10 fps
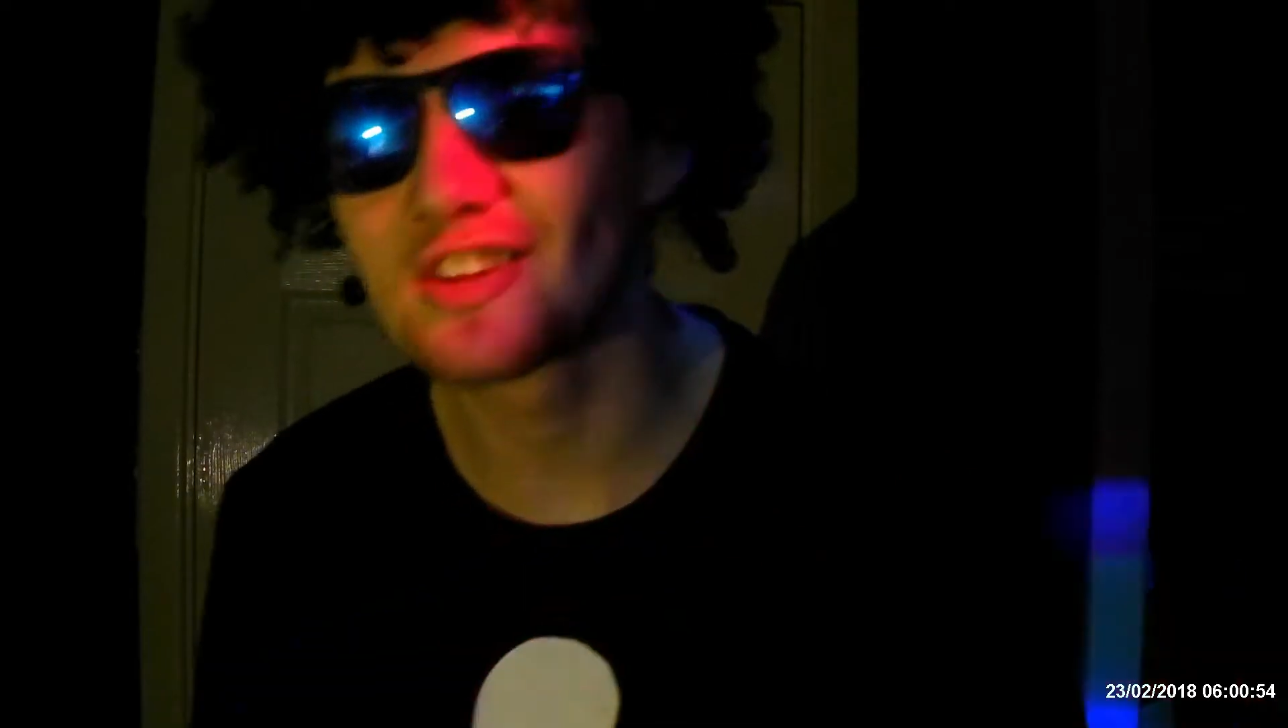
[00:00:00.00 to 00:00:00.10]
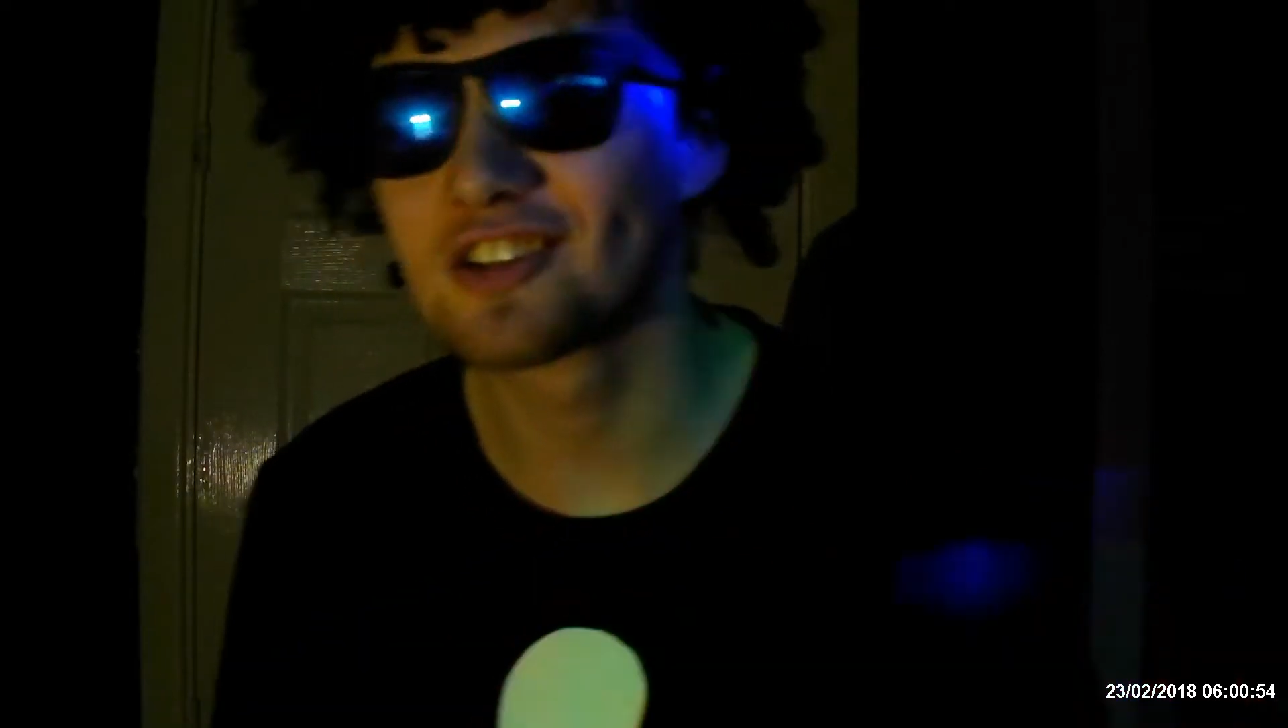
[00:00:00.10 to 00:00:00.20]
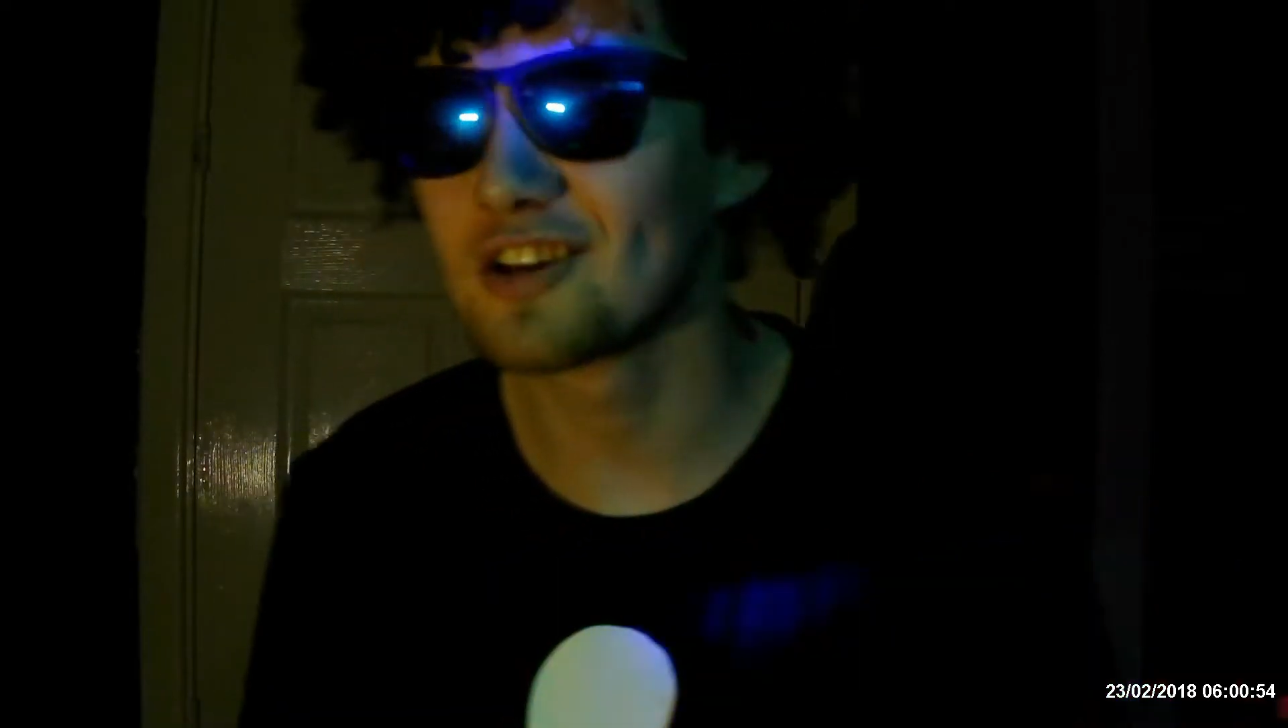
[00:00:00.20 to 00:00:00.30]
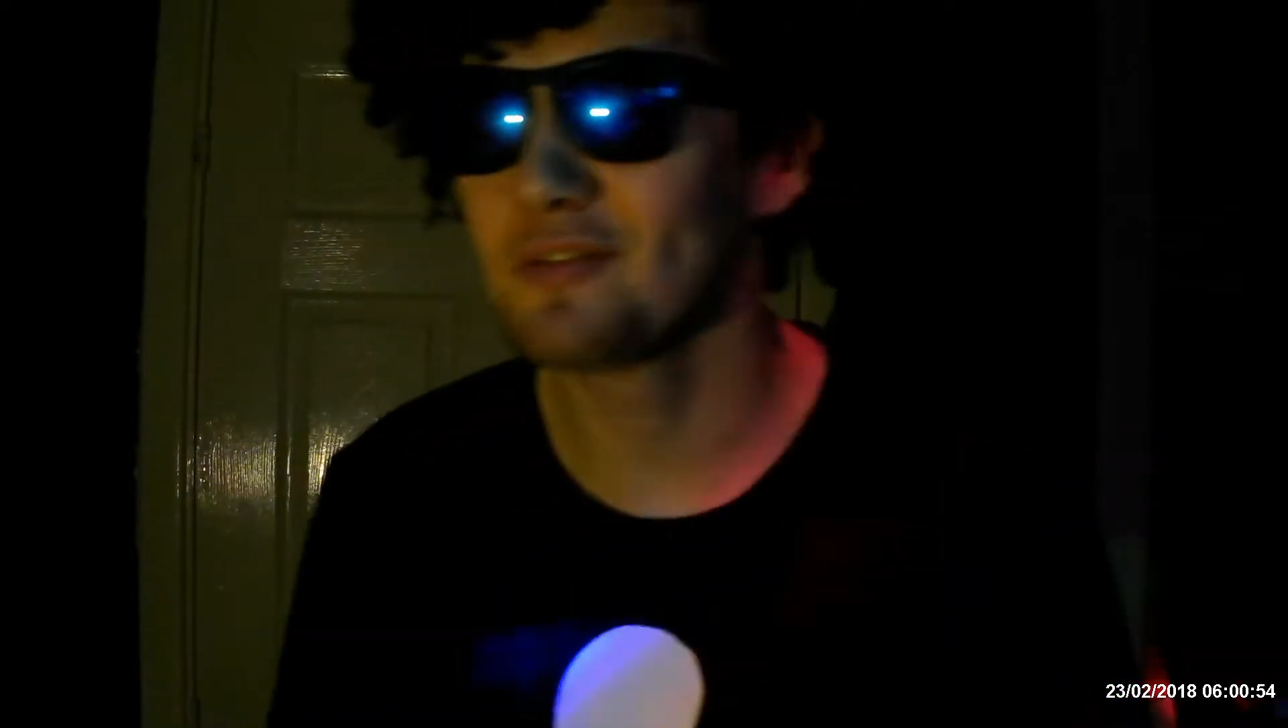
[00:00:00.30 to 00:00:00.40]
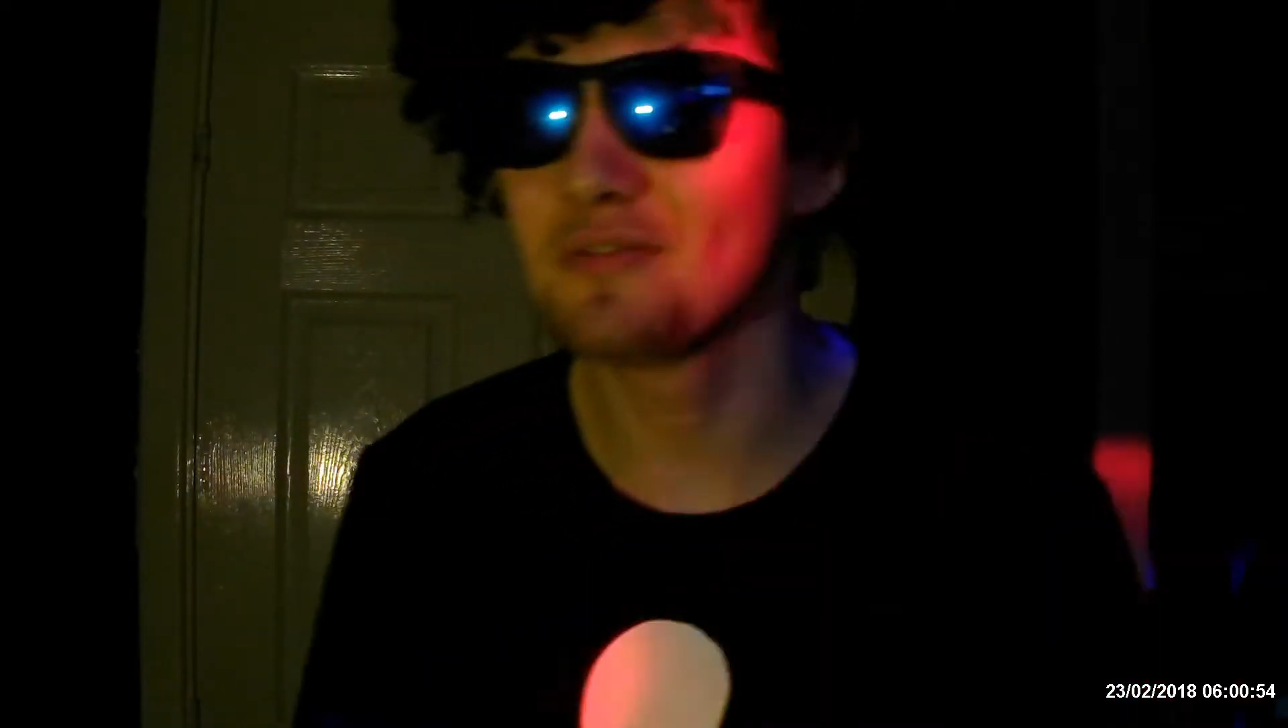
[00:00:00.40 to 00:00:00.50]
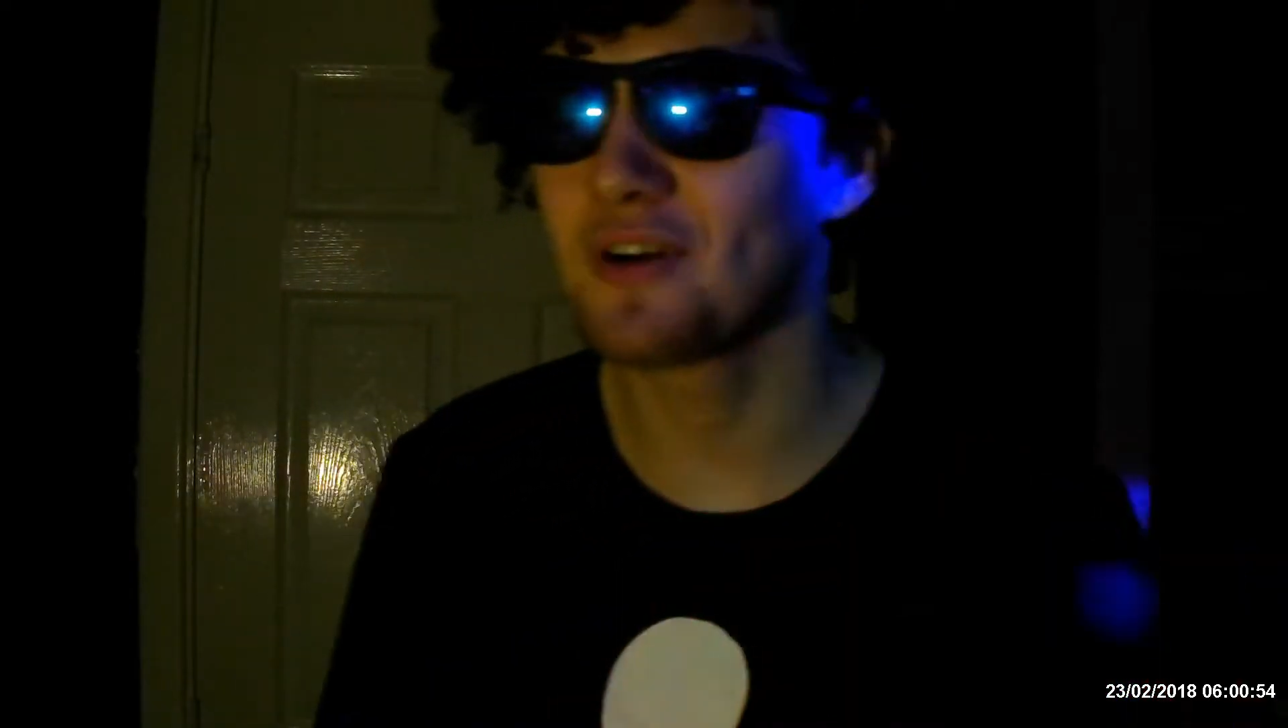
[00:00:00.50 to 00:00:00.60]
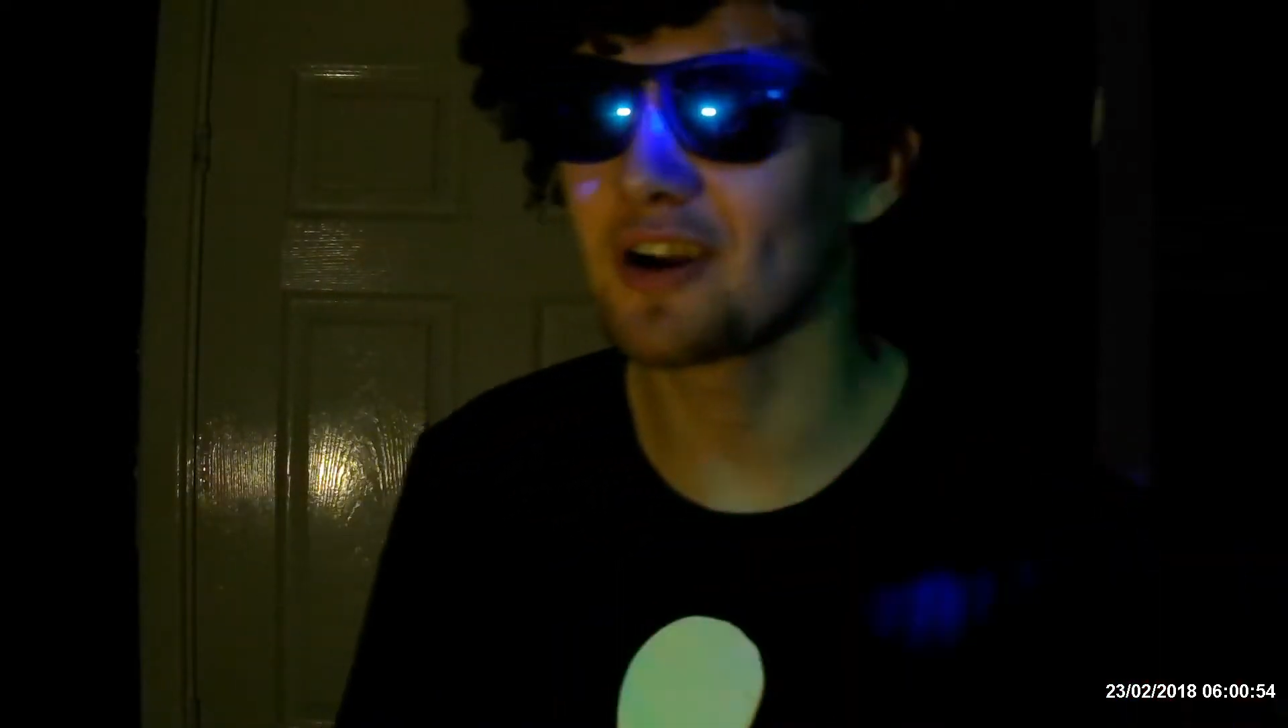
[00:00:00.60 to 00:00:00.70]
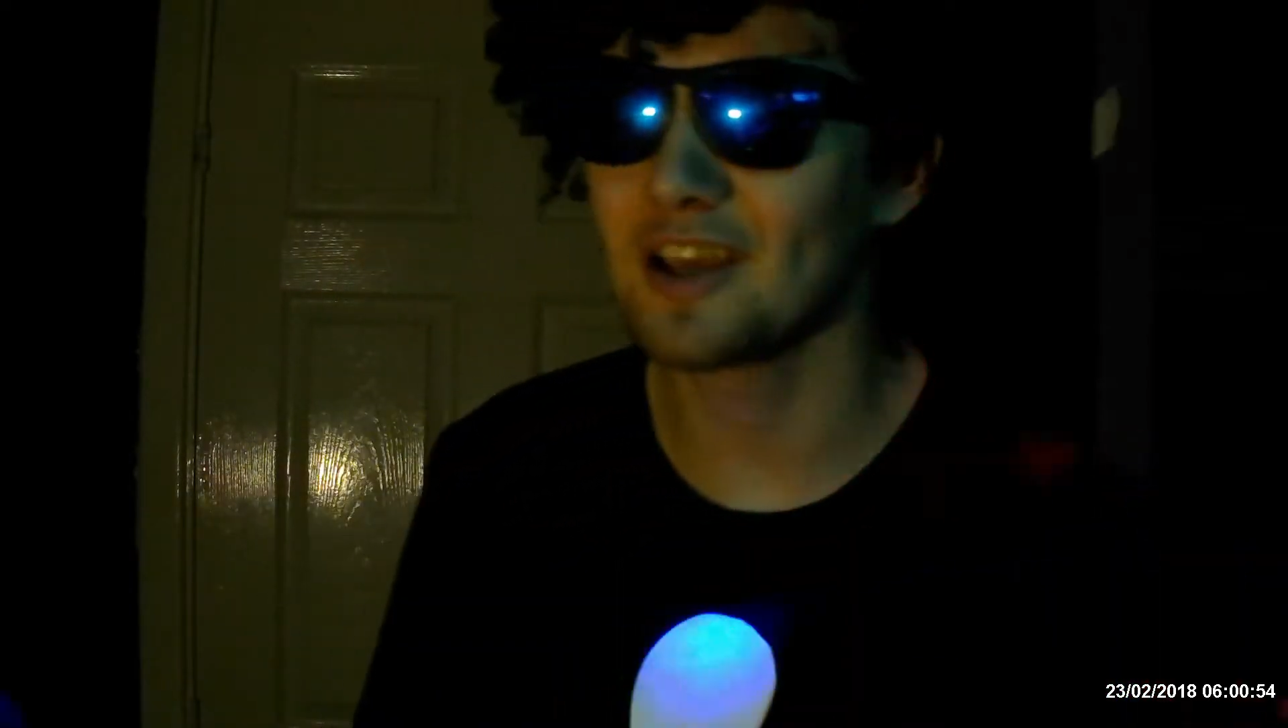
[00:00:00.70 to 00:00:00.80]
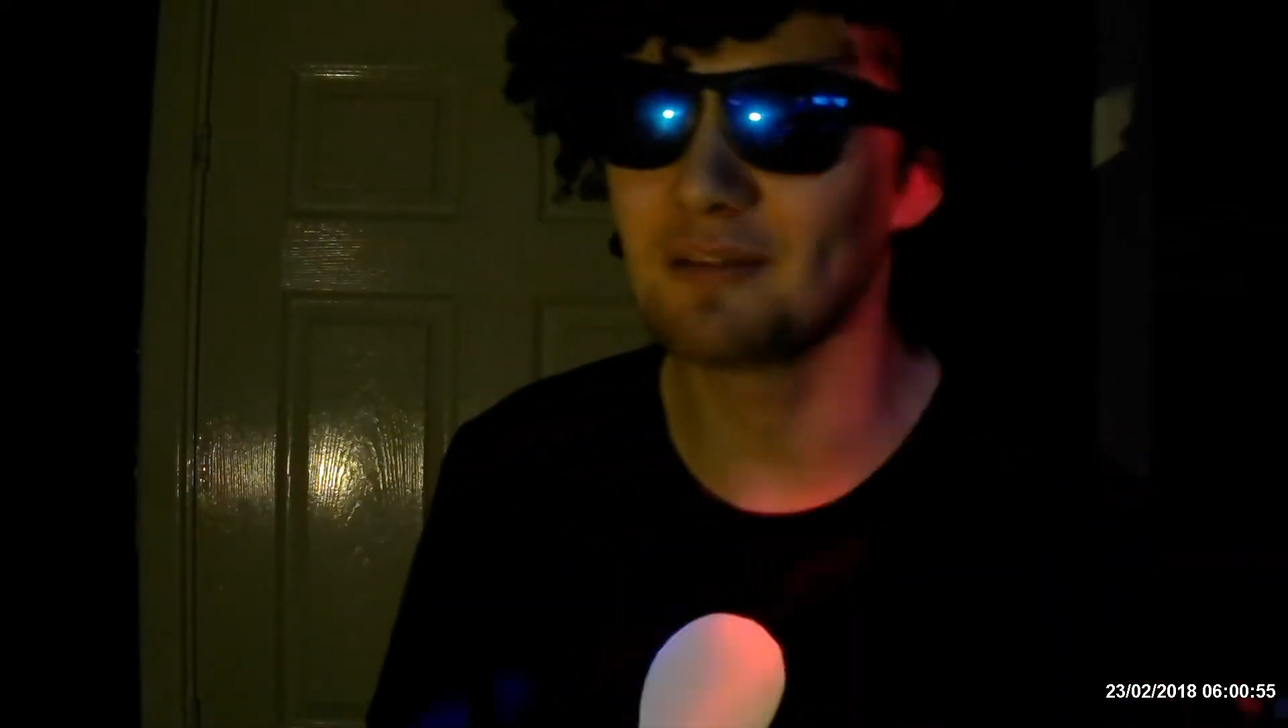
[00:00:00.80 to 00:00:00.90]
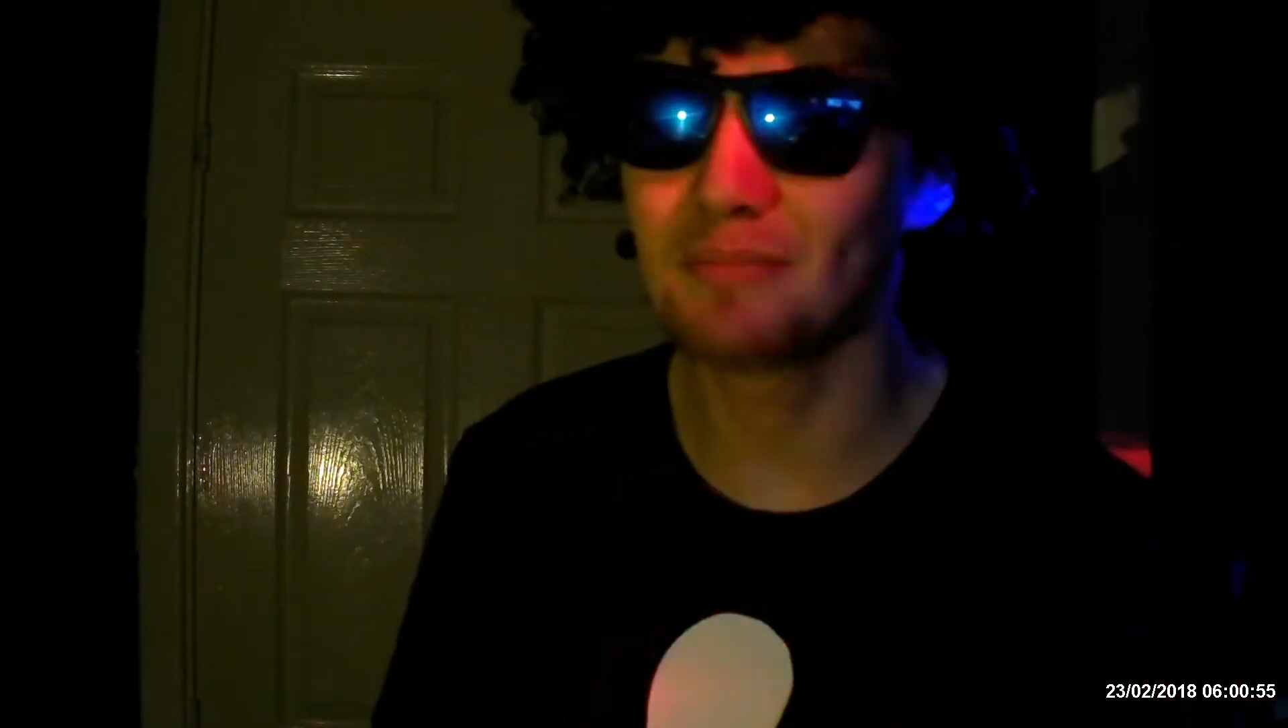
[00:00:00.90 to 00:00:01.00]
so
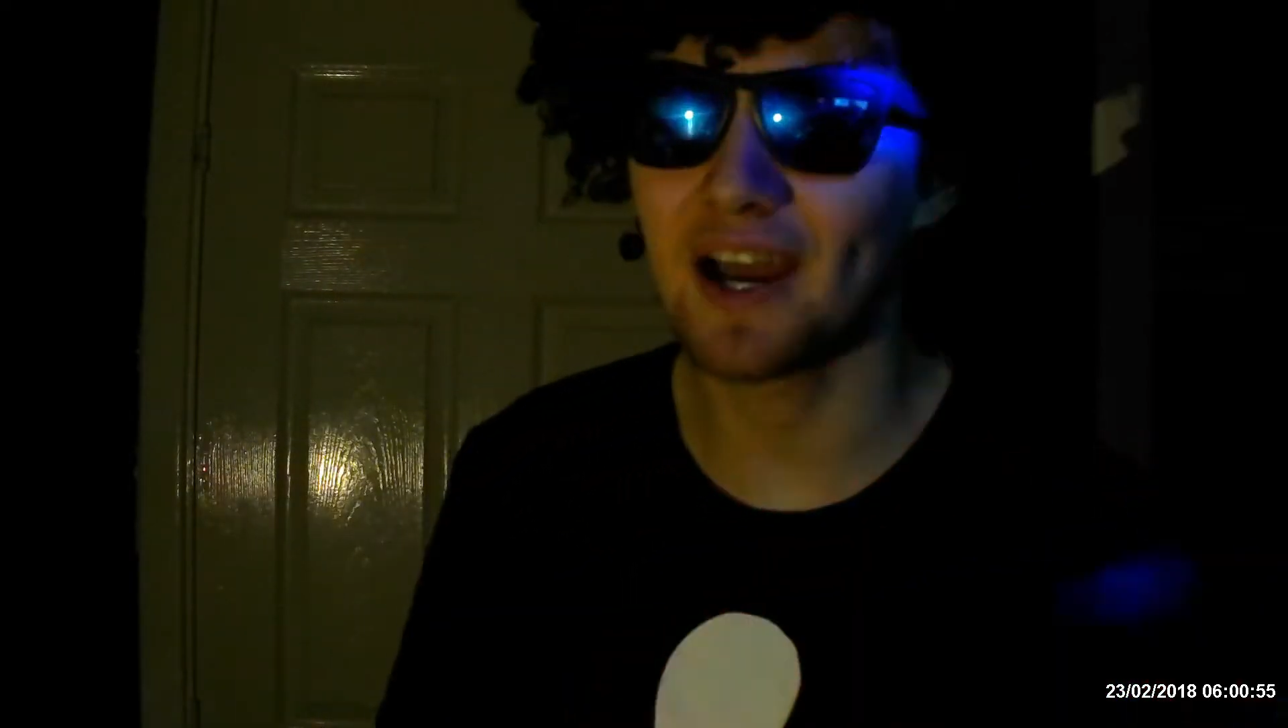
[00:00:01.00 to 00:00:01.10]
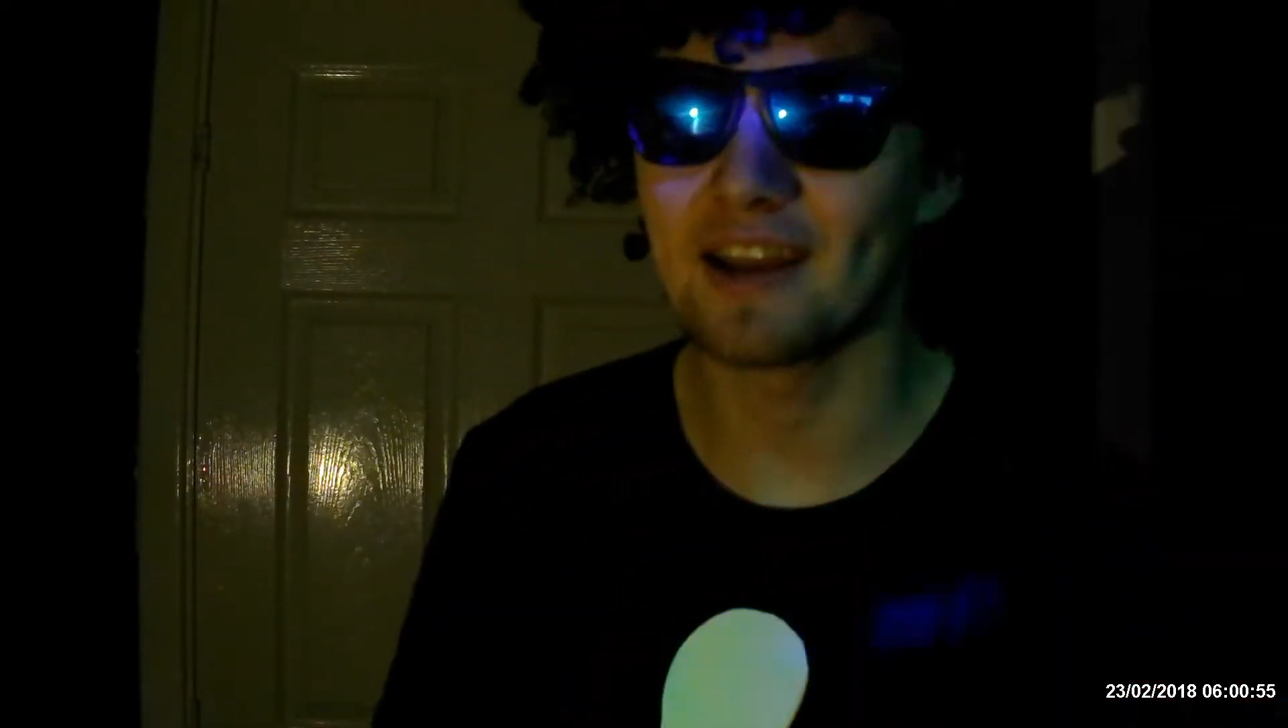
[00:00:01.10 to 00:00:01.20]
fucking bad.